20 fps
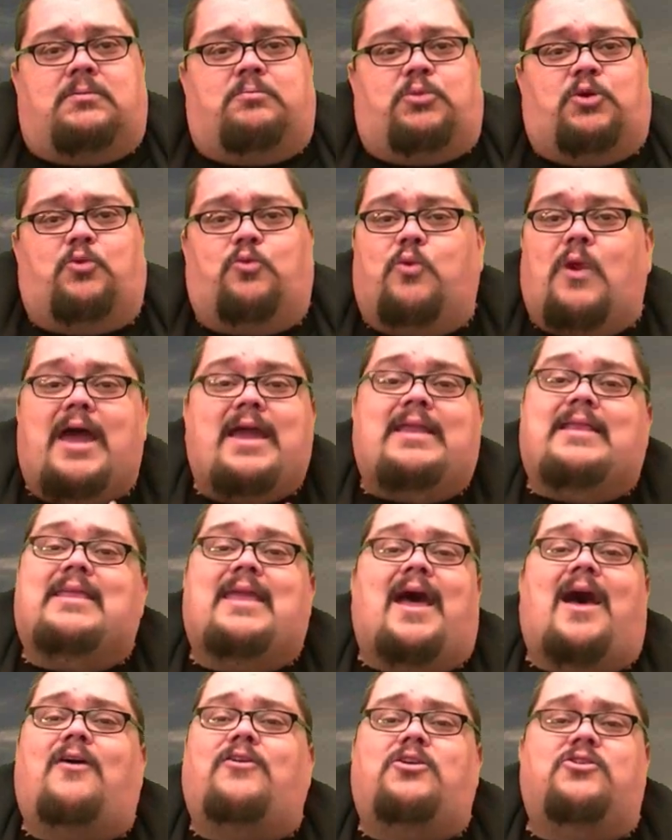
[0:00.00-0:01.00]
But right
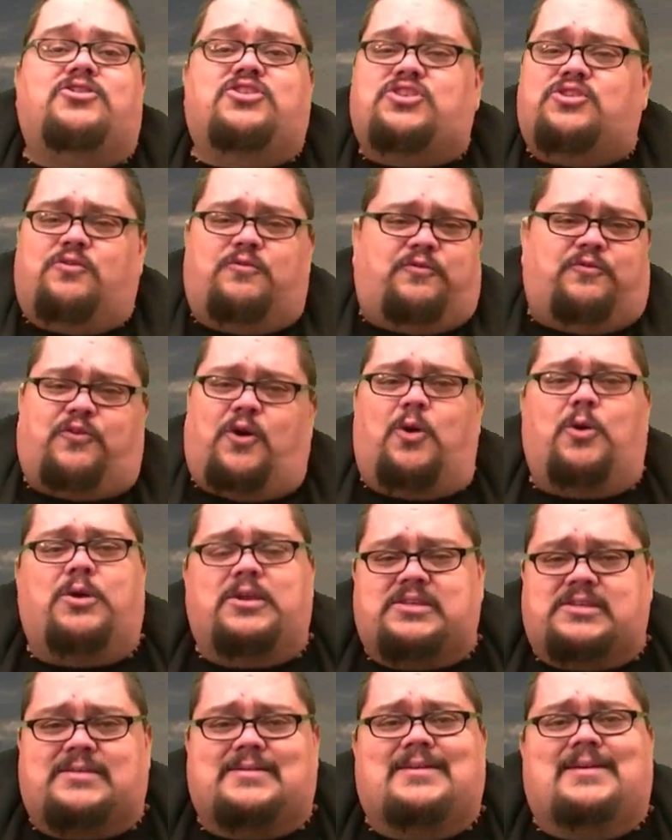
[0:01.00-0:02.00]
now you're so
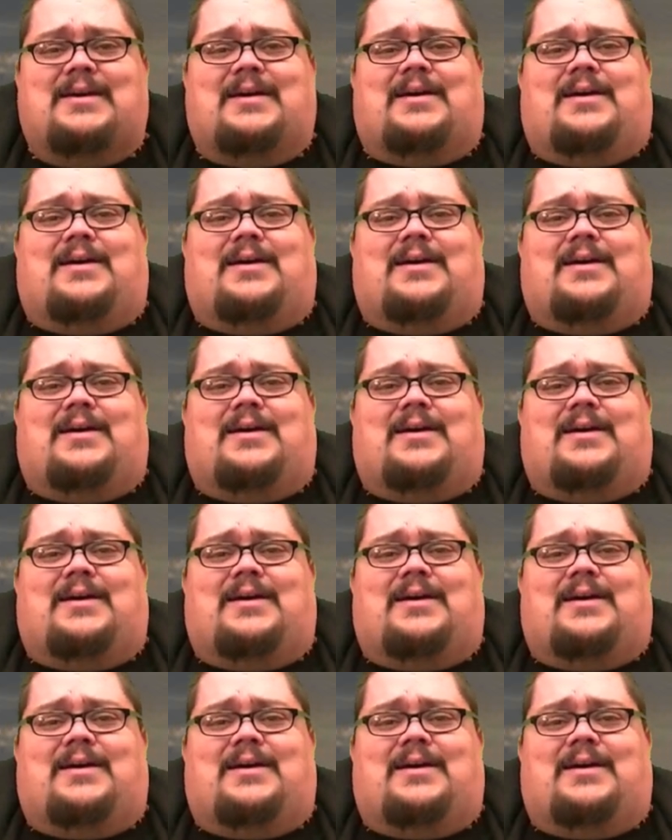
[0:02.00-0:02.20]
focused